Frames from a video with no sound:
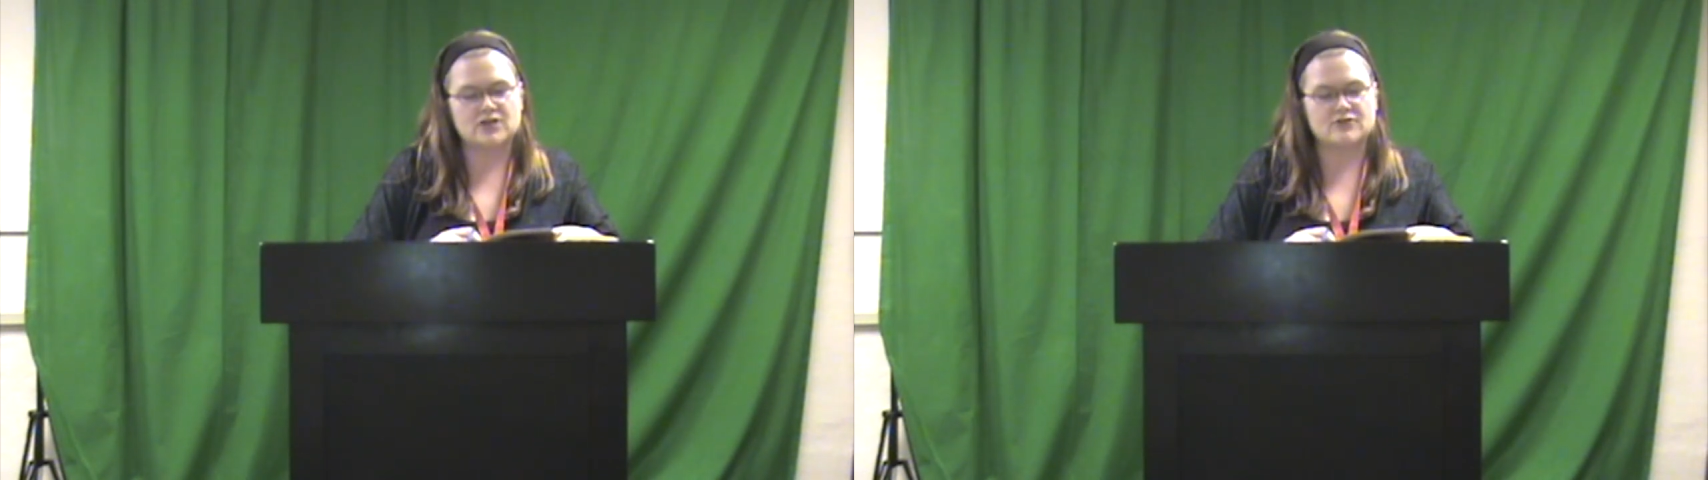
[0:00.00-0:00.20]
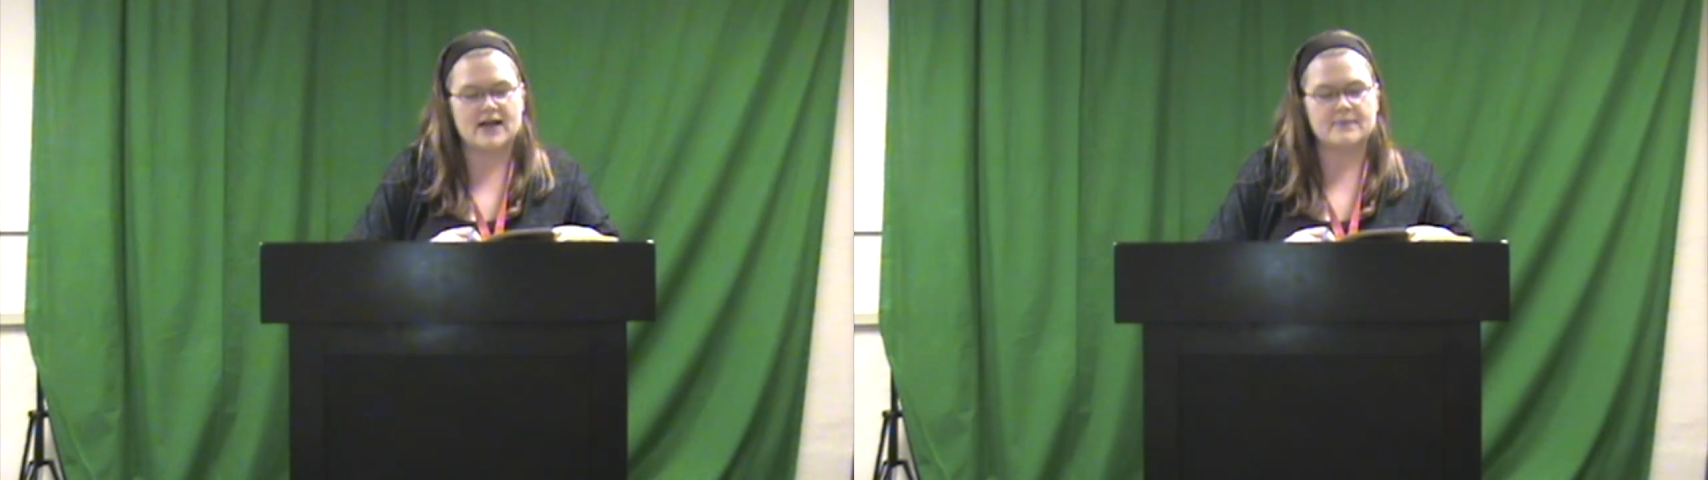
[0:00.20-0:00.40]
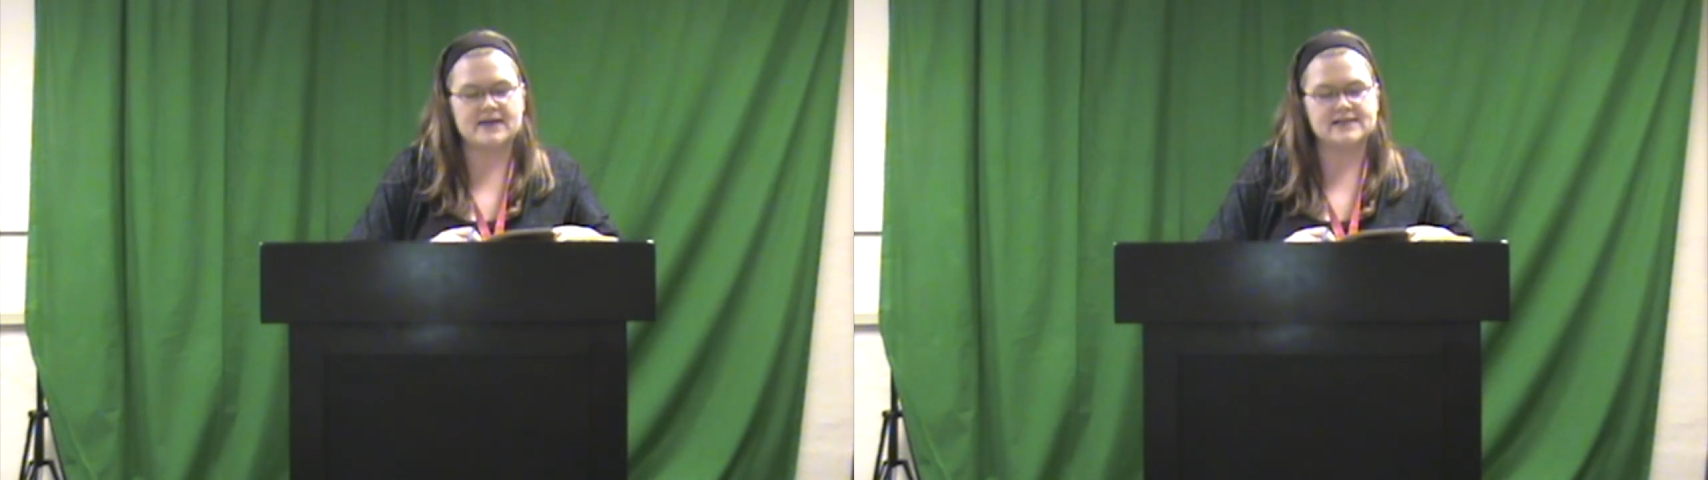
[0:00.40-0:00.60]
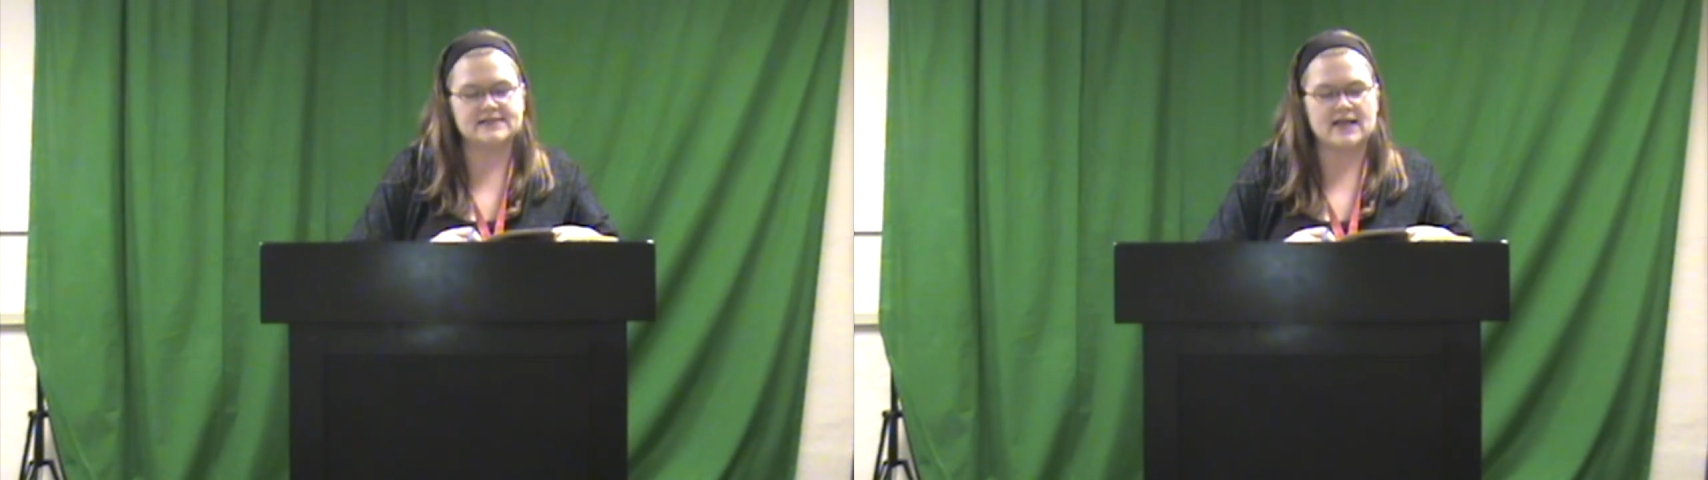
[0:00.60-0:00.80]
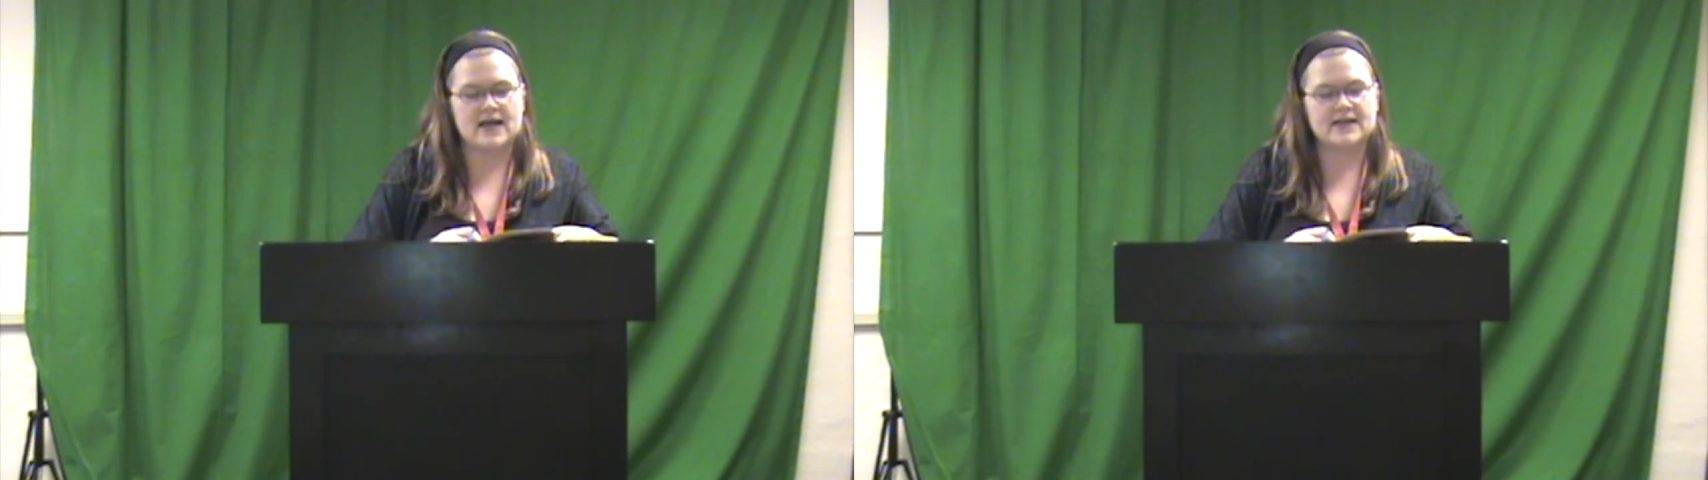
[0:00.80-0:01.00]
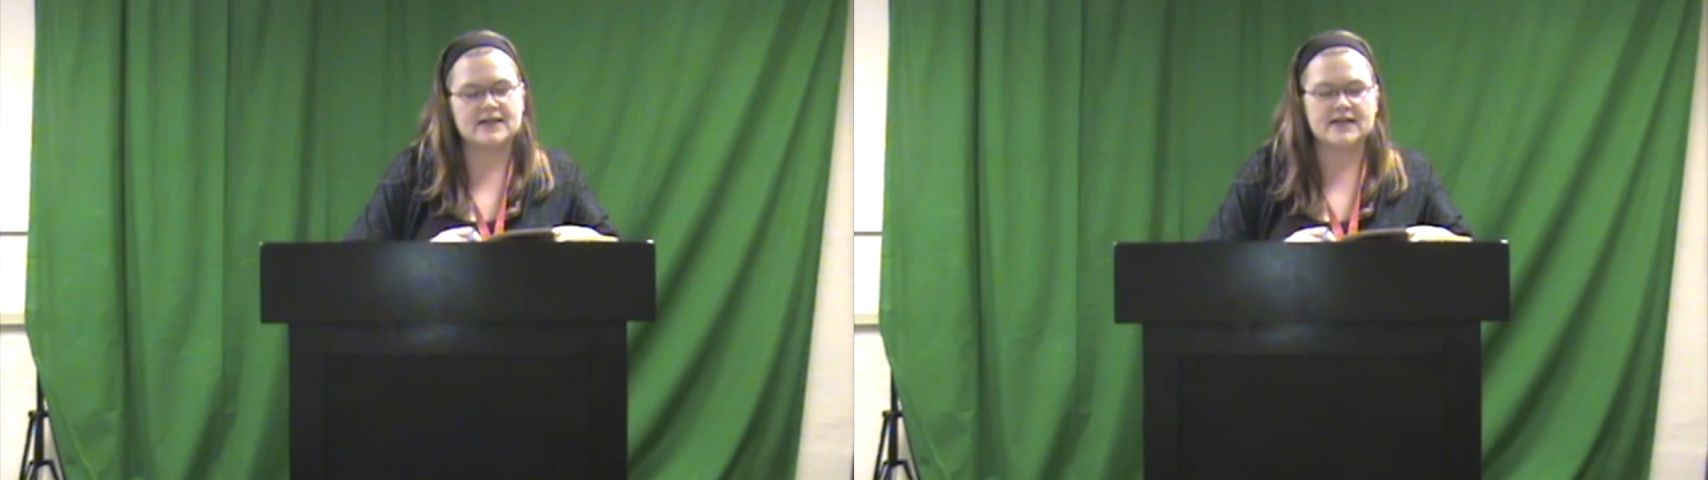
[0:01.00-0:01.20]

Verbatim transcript: and drag me inside